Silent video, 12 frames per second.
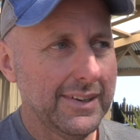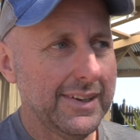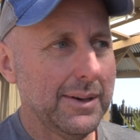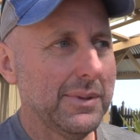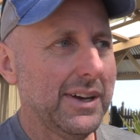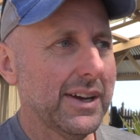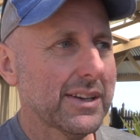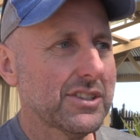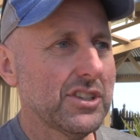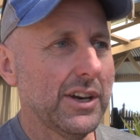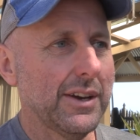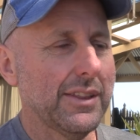I'm like,
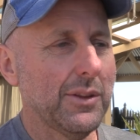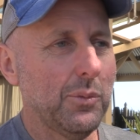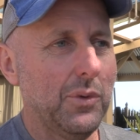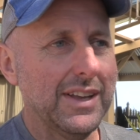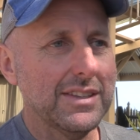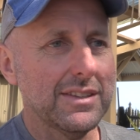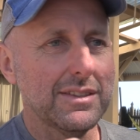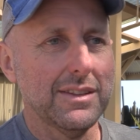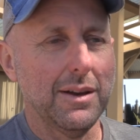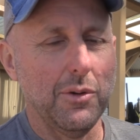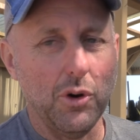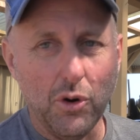so the ones
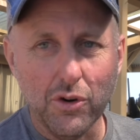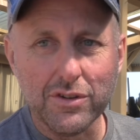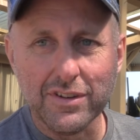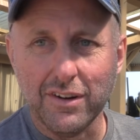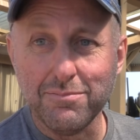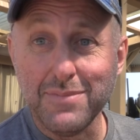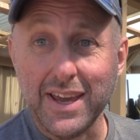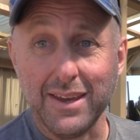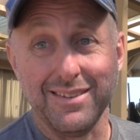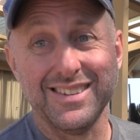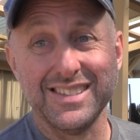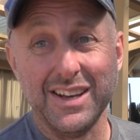they were ordering off
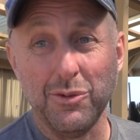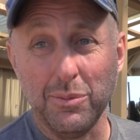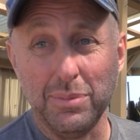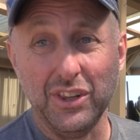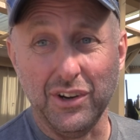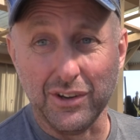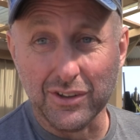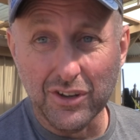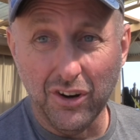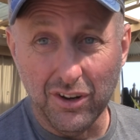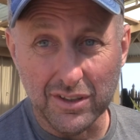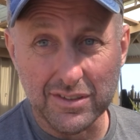me because they were below
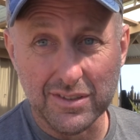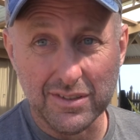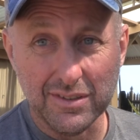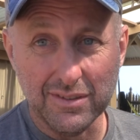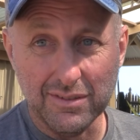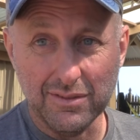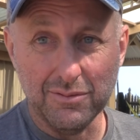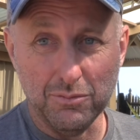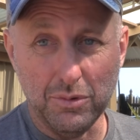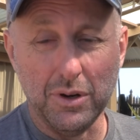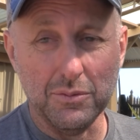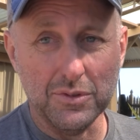cost,
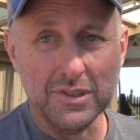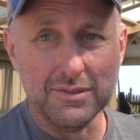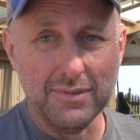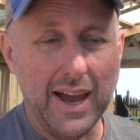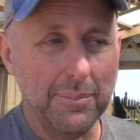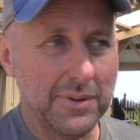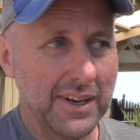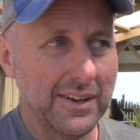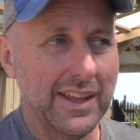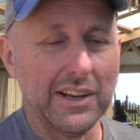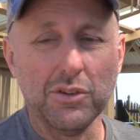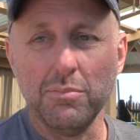what was
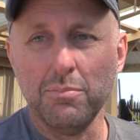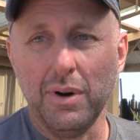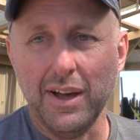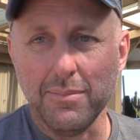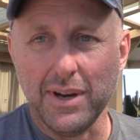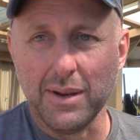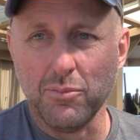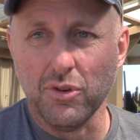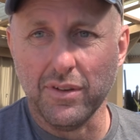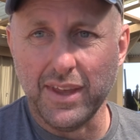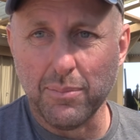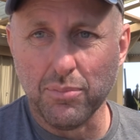happening? They couldn't buy them
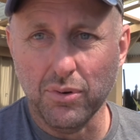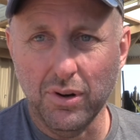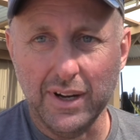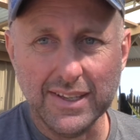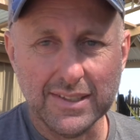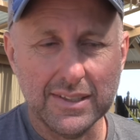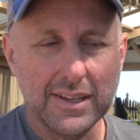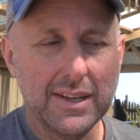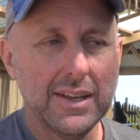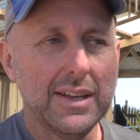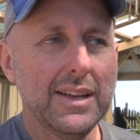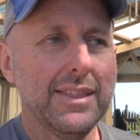anymore at that price.
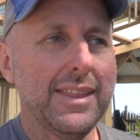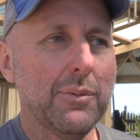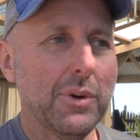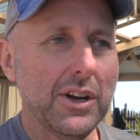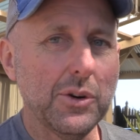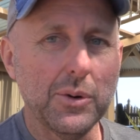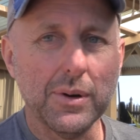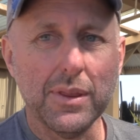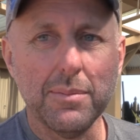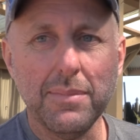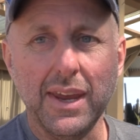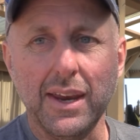Then when I
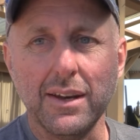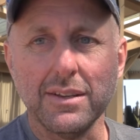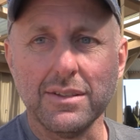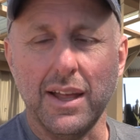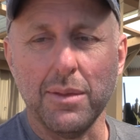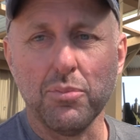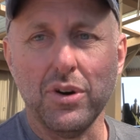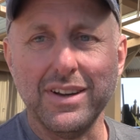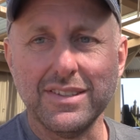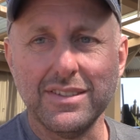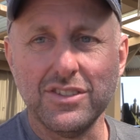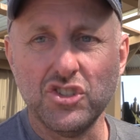ordered them in, it's like the
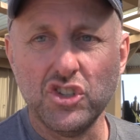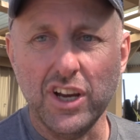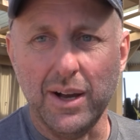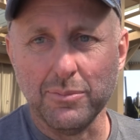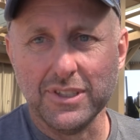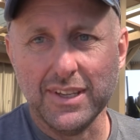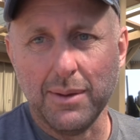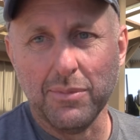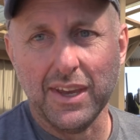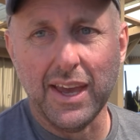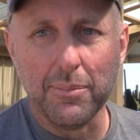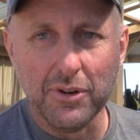prices jumped. Same
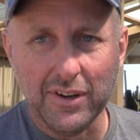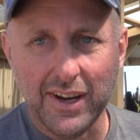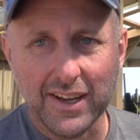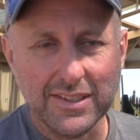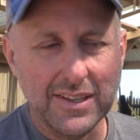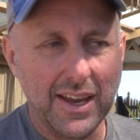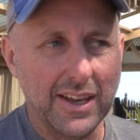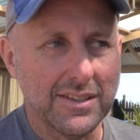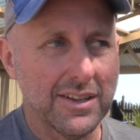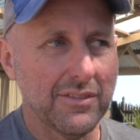thing happened on X10s.